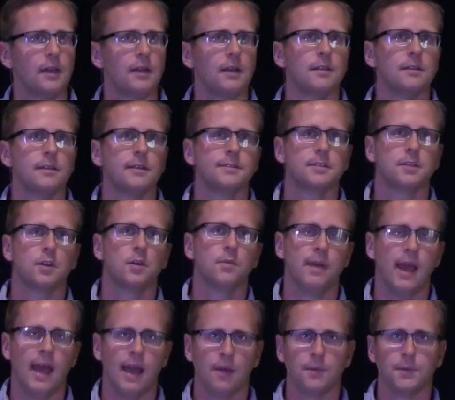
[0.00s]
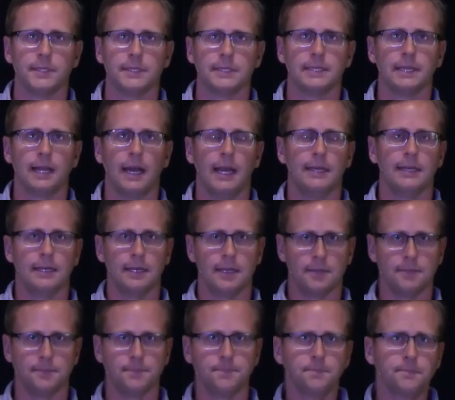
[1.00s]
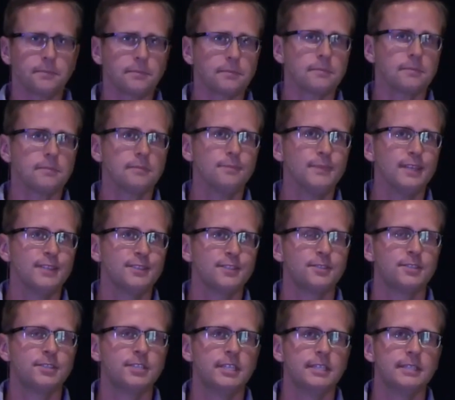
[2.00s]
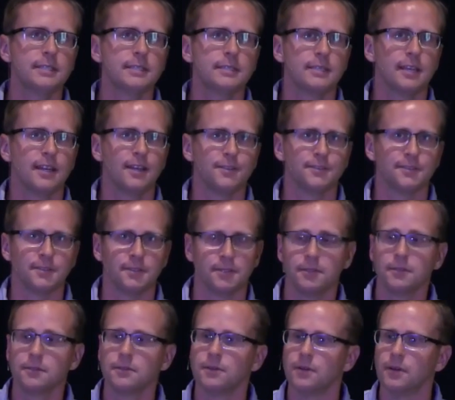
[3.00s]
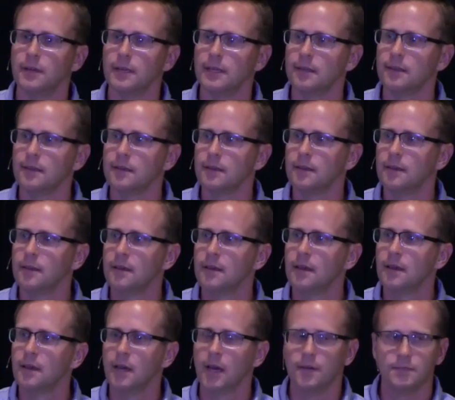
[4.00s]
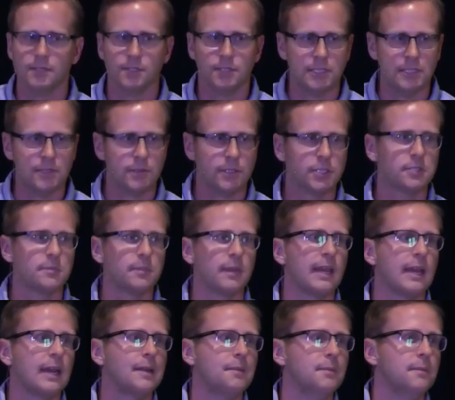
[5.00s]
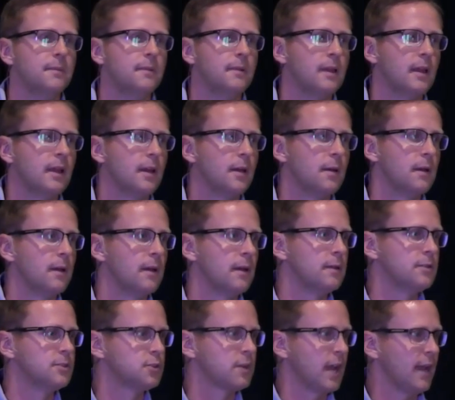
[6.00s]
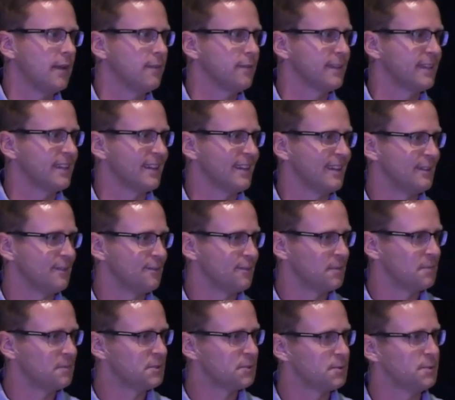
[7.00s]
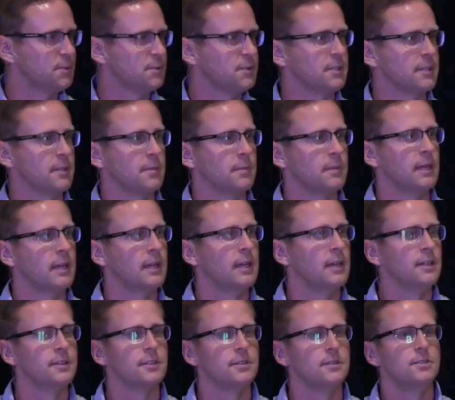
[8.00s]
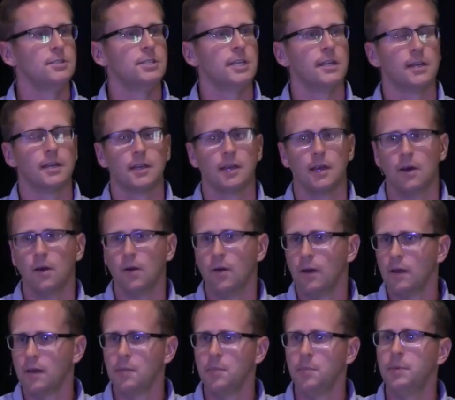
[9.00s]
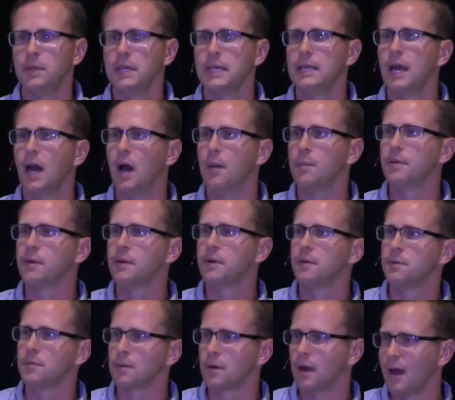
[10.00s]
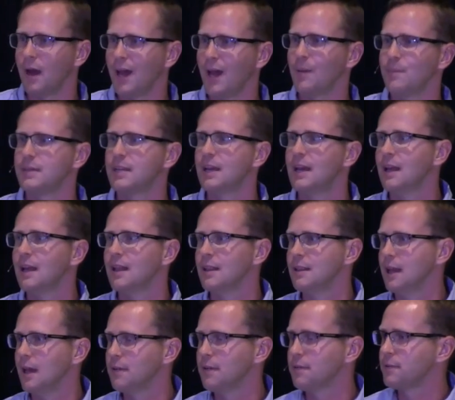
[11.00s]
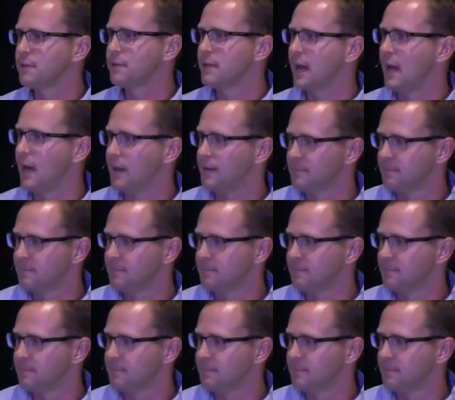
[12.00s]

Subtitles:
Let's go back one slide here. So Jesus tells this story of a Jewish man traveling from Jerusalem to Jericho, beat up, robbed, left for dead,